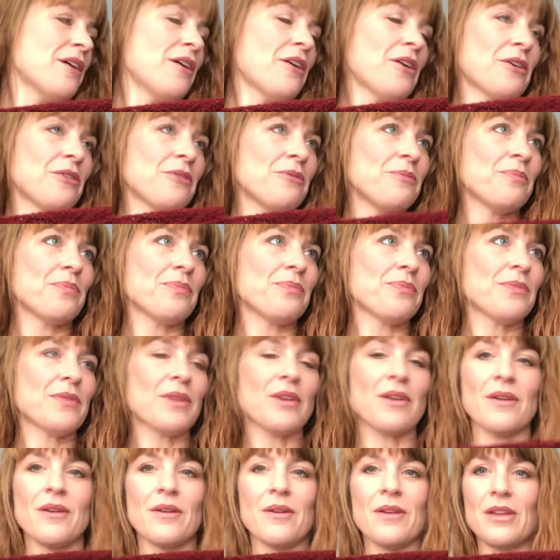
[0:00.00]
or,
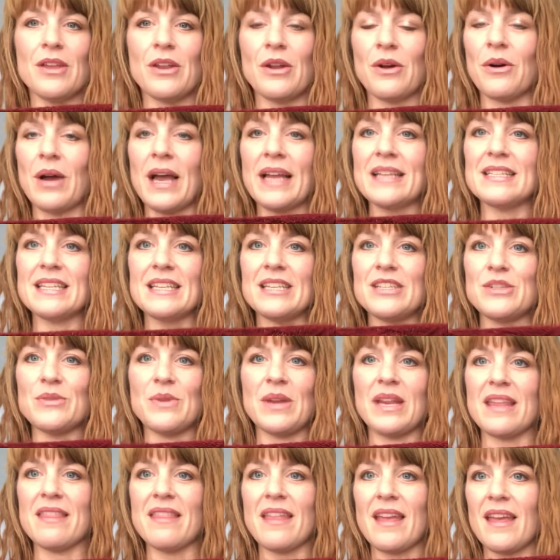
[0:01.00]
you know, I didn't do
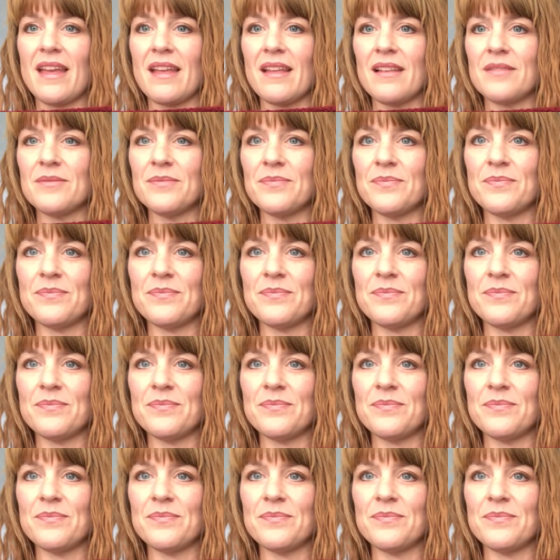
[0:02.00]
anything.